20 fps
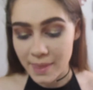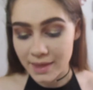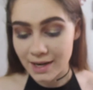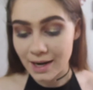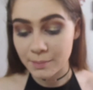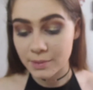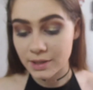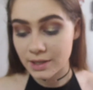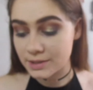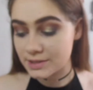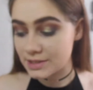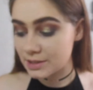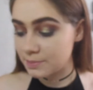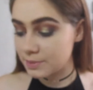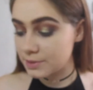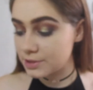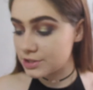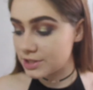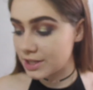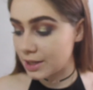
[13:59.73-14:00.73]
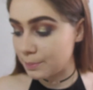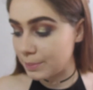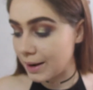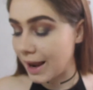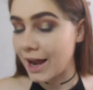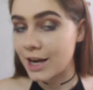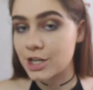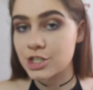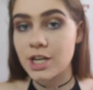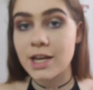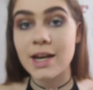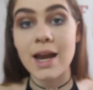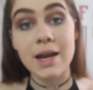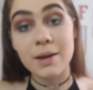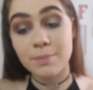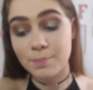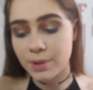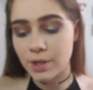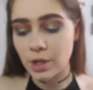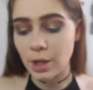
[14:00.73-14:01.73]
then I'm going to dip into that black shade and
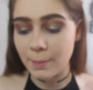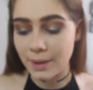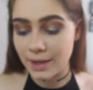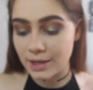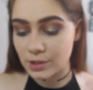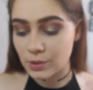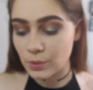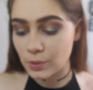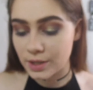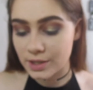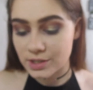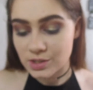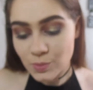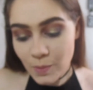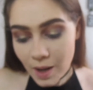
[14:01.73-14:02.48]
put it on my inner corner as